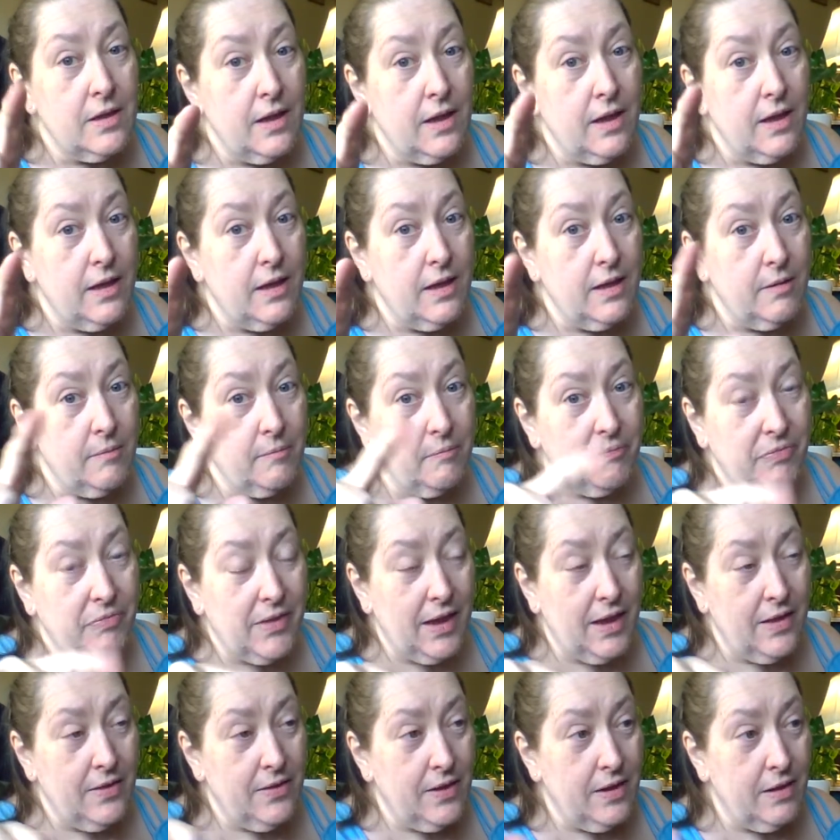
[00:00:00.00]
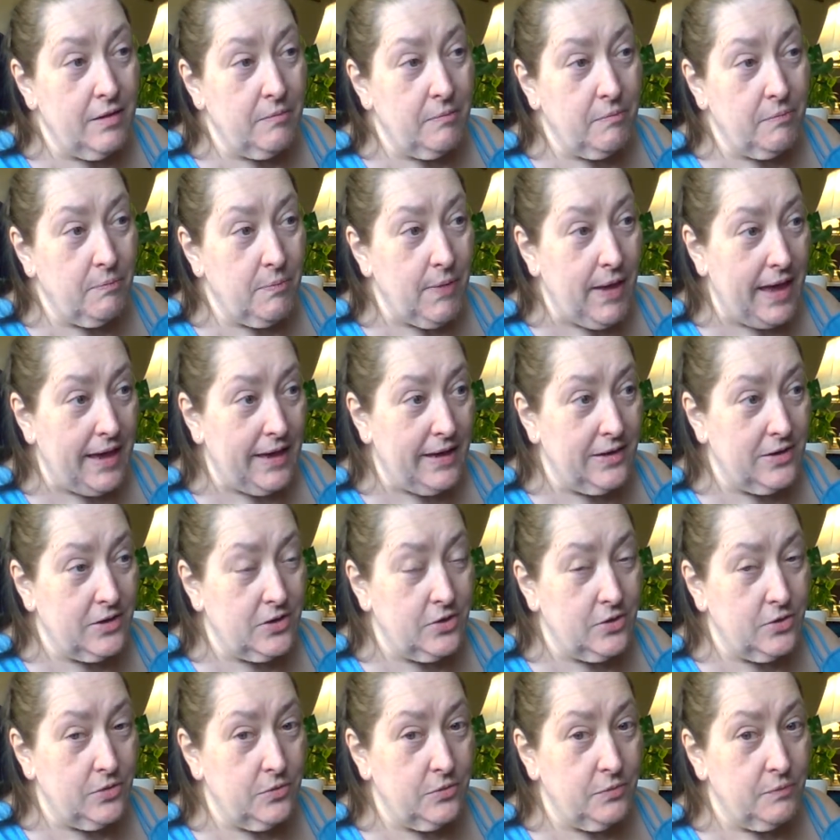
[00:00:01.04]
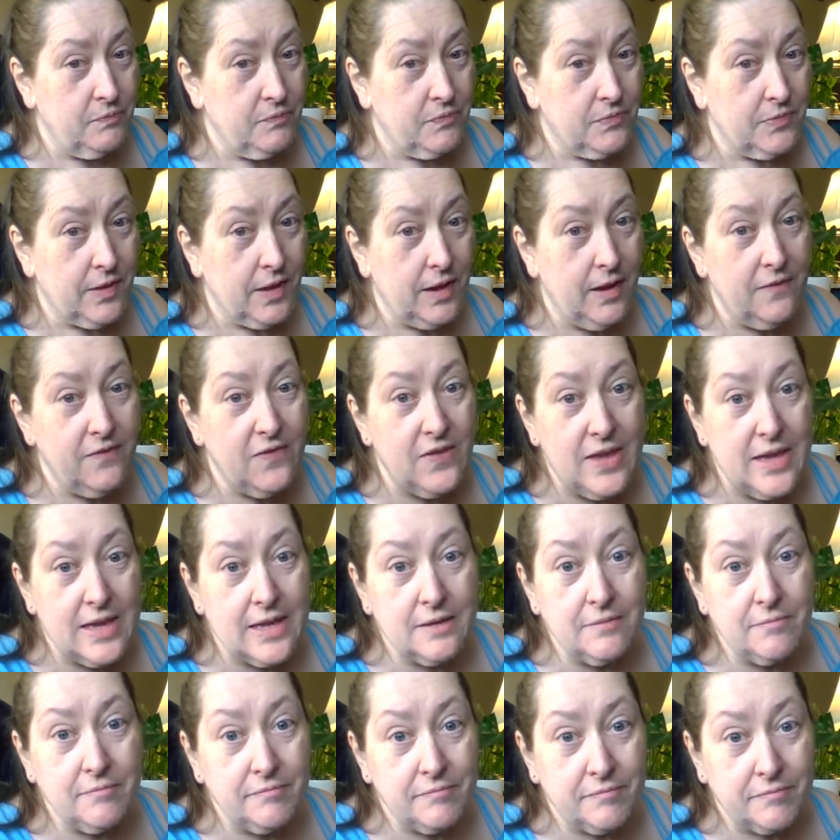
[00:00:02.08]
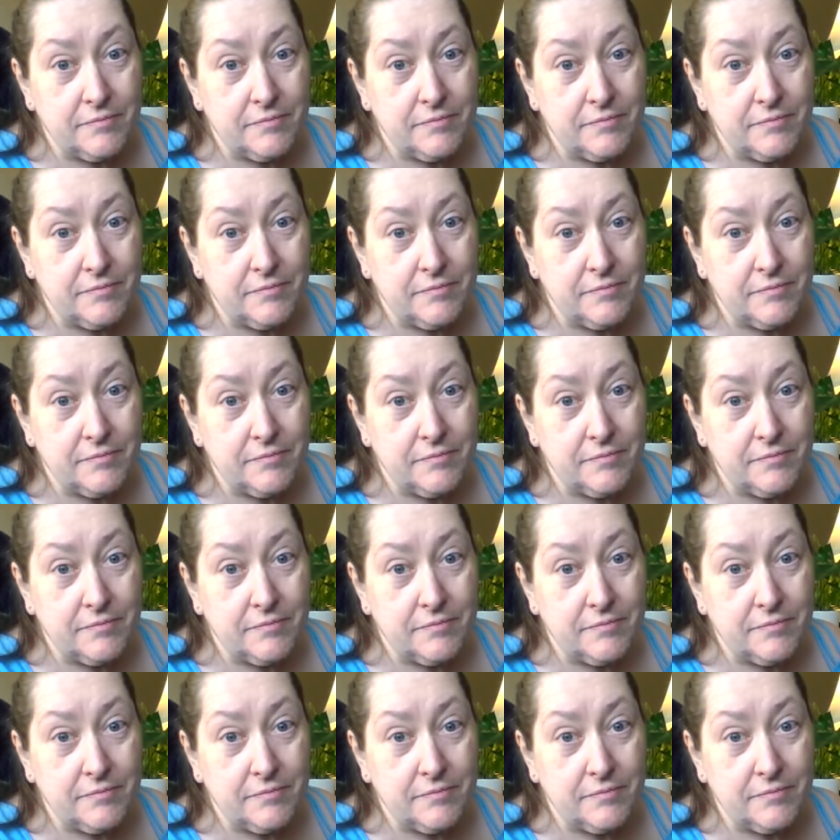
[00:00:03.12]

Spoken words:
and then back into a fin,